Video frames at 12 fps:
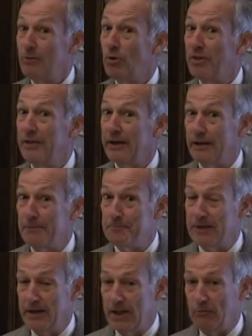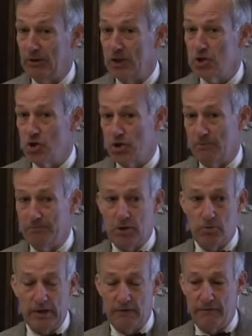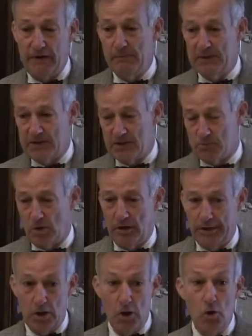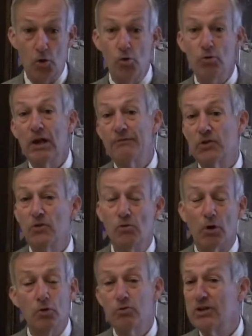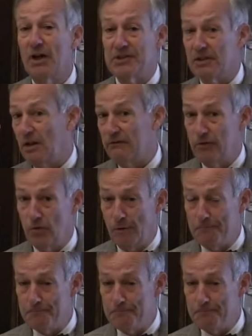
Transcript: will thicken in that relationship between Phoebus and Esmeralda, who loves who or who doesn't love who.